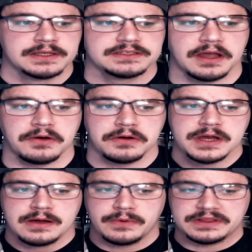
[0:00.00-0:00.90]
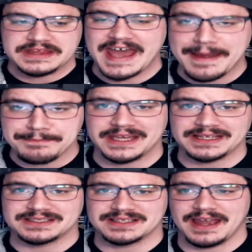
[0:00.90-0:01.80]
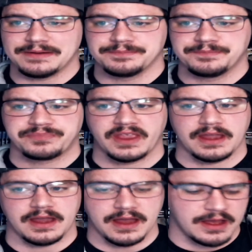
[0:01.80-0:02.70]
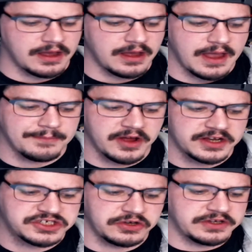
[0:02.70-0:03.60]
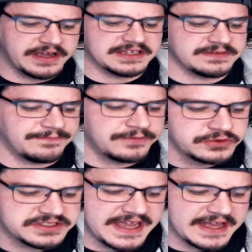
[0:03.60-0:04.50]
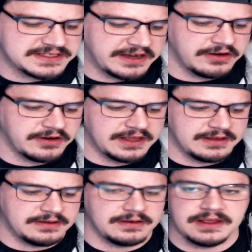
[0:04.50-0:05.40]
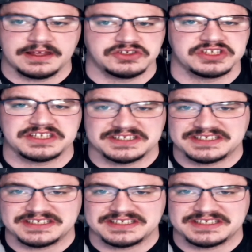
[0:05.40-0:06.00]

So with that being said, I'm going to show you guys the flu stats here in just a